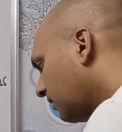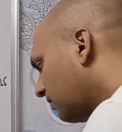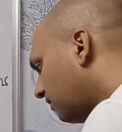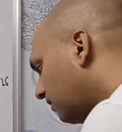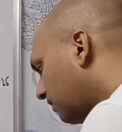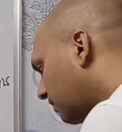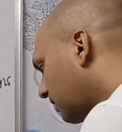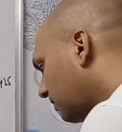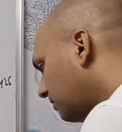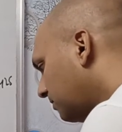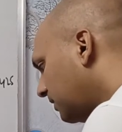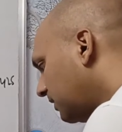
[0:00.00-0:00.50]

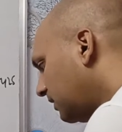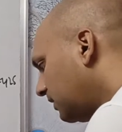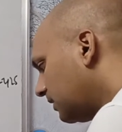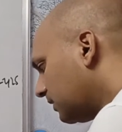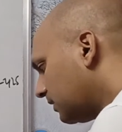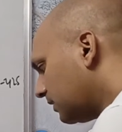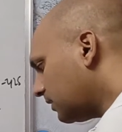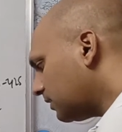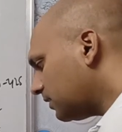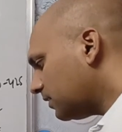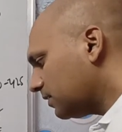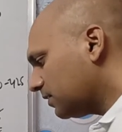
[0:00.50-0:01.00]
From
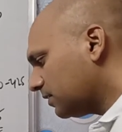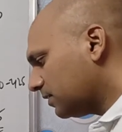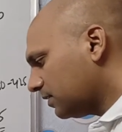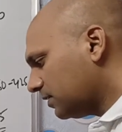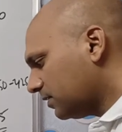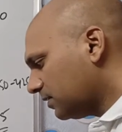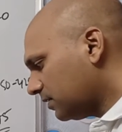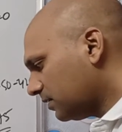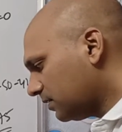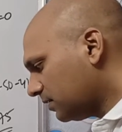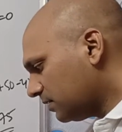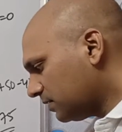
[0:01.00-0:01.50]
here,
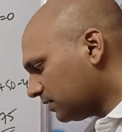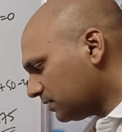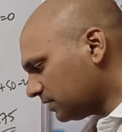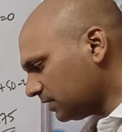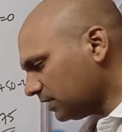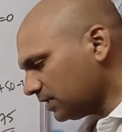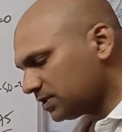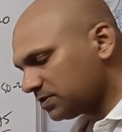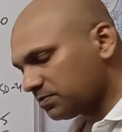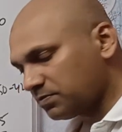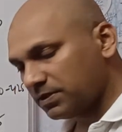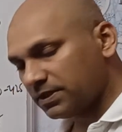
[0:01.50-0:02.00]
see,
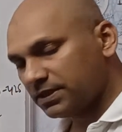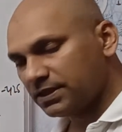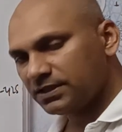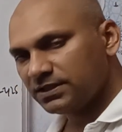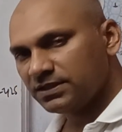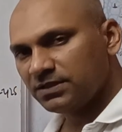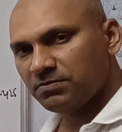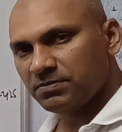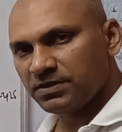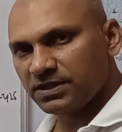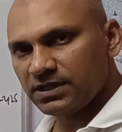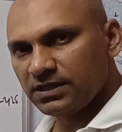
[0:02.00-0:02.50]
splitting the
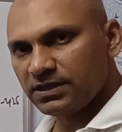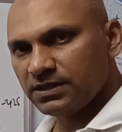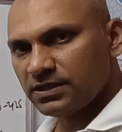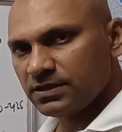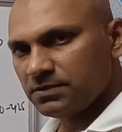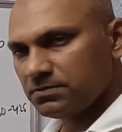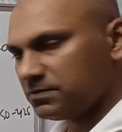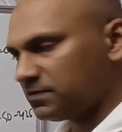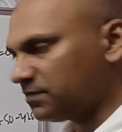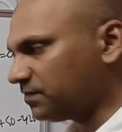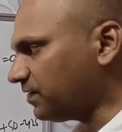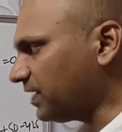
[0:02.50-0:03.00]
middle
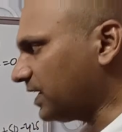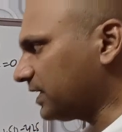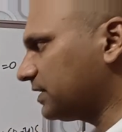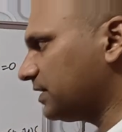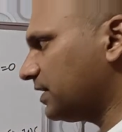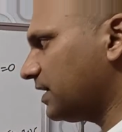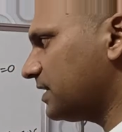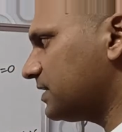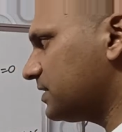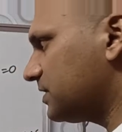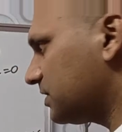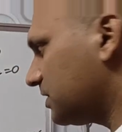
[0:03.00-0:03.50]
term,
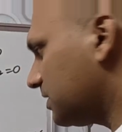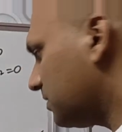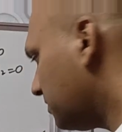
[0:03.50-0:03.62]
factorization